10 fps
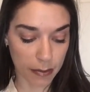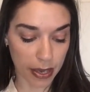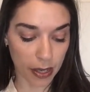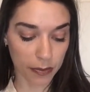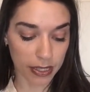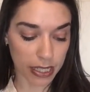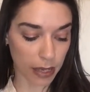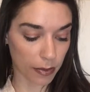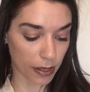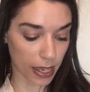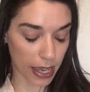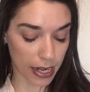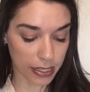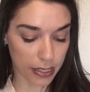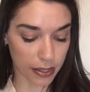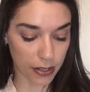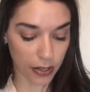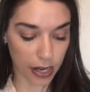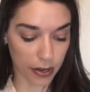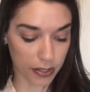make up the table and their
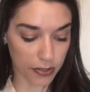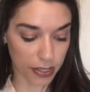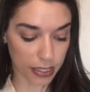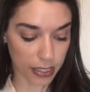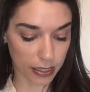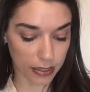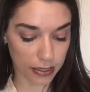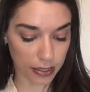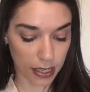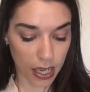characteristics.